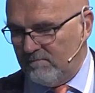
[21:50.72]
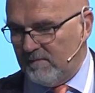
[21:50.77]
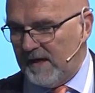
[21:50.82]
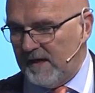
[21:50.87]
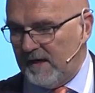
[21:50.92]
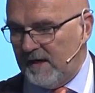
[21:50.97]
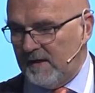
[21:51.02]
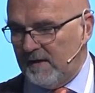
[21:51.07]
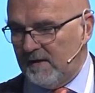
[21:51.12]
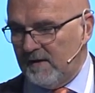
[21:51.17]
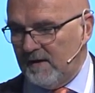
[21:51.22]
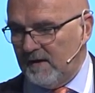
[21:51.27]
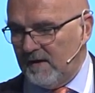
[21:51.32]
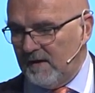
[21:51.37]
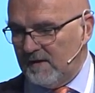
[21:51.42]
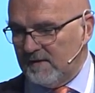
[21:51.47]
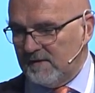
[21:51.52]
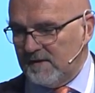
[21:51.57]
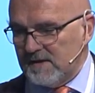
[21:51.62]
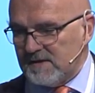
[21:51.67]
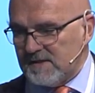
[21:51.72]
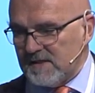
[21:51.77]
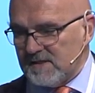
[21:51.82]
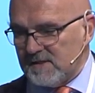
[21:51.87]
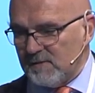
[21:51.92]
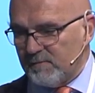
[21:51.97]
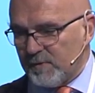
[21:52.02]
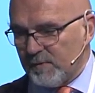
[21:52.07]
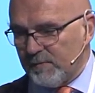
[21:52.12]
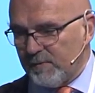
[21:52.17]
money. This is
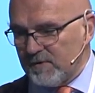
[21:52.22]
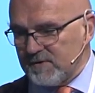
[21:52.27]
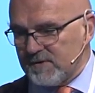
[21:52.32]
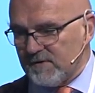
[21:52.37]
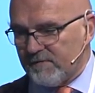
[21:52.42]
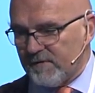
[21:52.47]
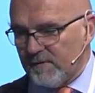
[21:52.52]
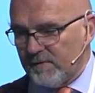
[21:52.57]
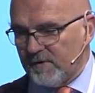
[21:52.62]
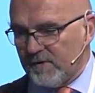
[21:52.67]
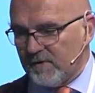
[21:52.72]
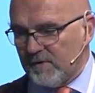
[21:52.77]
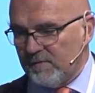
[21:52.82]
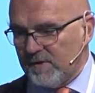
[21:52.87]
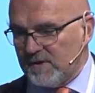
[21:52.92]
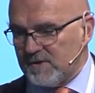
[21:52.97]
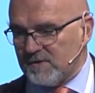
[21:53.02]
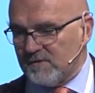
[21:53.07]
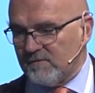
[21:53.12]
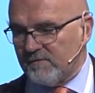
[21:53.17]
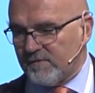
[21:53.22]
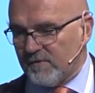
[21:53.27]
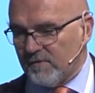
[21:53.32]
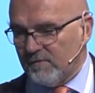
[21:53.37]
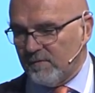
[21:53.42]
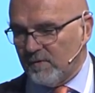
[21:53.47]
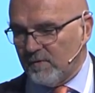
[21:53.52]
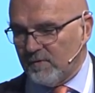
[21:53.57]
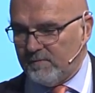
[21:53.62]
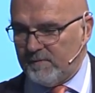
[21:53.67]
the proposal from the Commission for
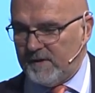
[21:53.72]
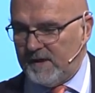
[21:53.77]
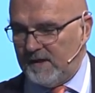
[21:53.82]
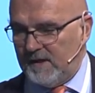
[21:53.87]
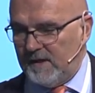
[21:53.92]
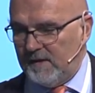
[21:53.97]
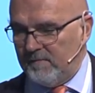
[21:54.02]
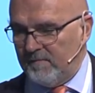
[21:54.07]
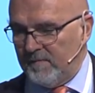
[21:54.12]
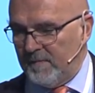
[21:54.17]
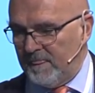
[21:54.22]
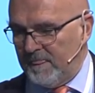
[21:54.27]
more money.